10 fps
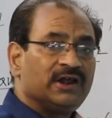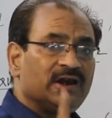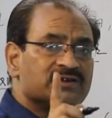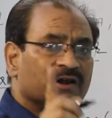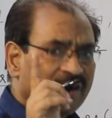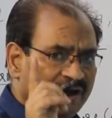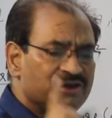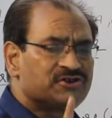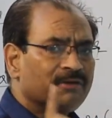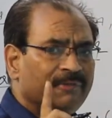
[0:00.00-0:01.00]
there is a
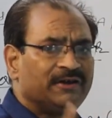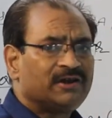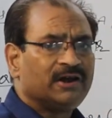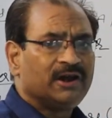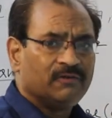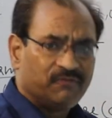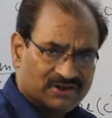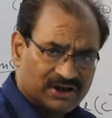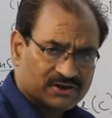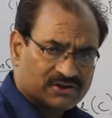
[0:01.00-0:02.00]
tradition maintained in
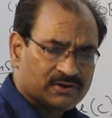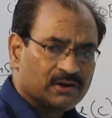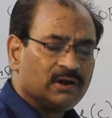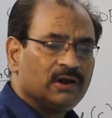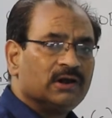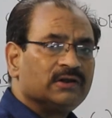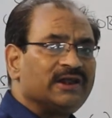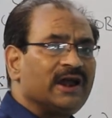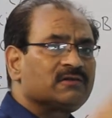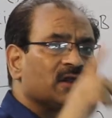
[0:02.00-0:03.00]
physics
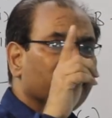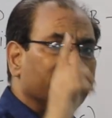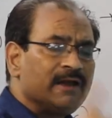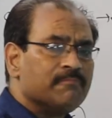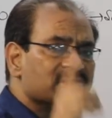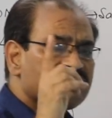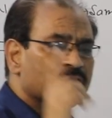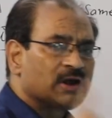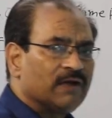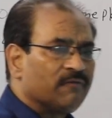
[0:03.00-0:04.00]
that the ray
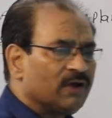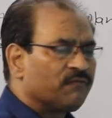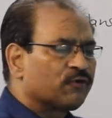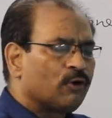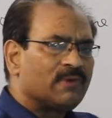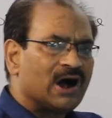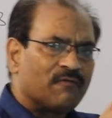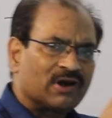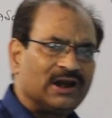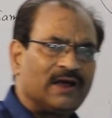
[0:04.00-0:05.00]
must travel from
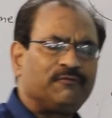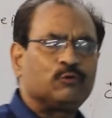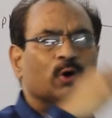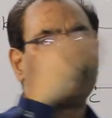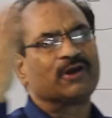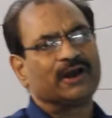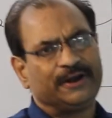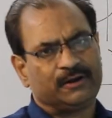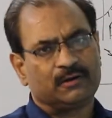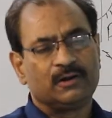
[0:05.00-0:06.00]
our left to our
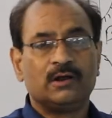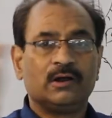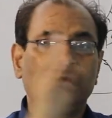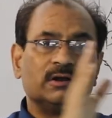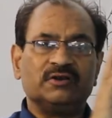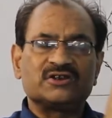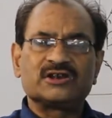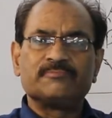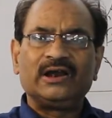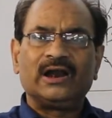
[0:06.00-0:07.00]
right. This
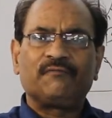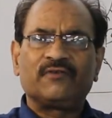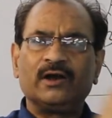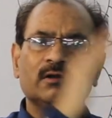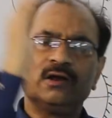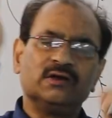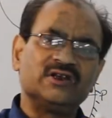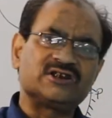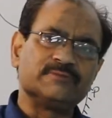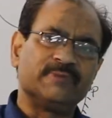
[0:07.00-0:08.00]
is my left hand,
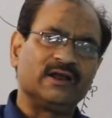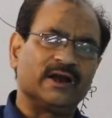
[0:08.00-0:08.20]
this is my